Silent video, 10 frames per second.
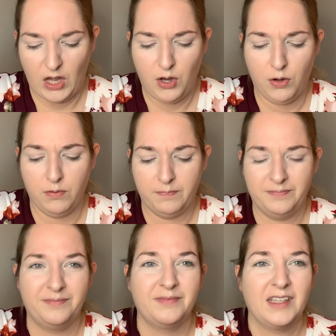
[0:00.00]
Oh,
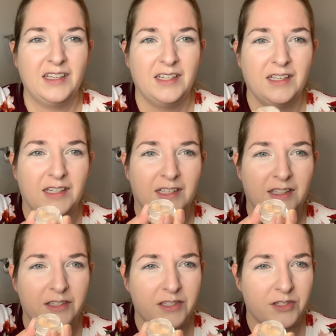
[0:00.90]

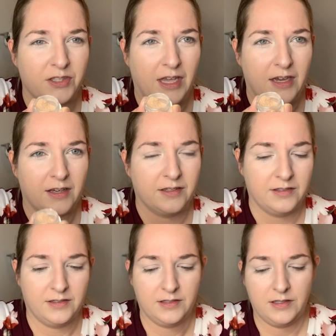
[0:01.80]
this is like
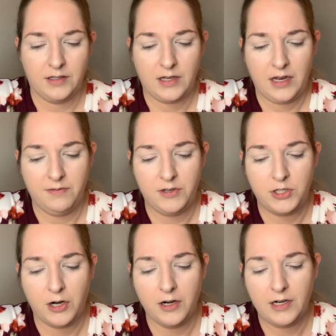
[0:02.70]
kind of a
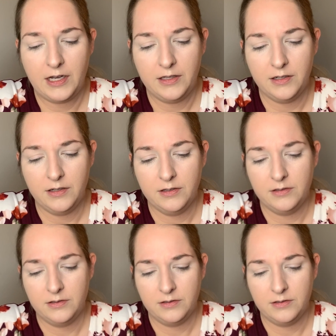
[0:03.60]
dark color.